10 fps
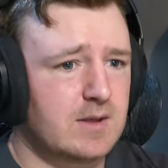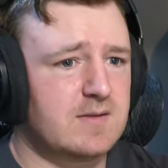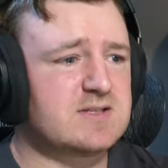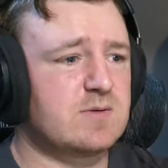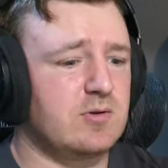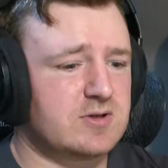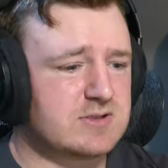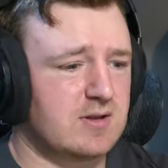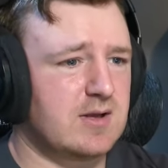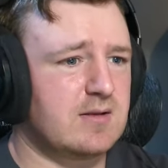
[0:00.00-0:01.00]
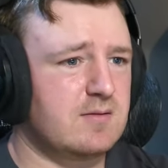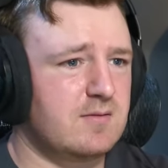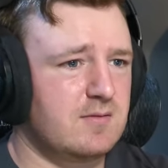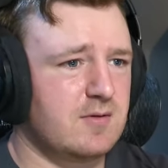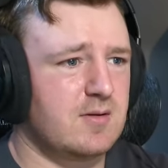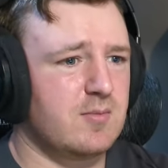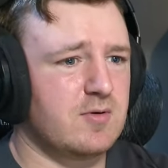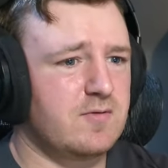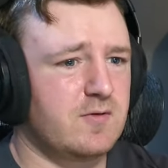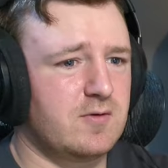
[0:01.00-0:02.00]
Yeah, this one looks a lot more
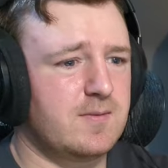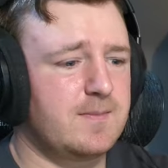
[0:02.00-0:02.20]
full.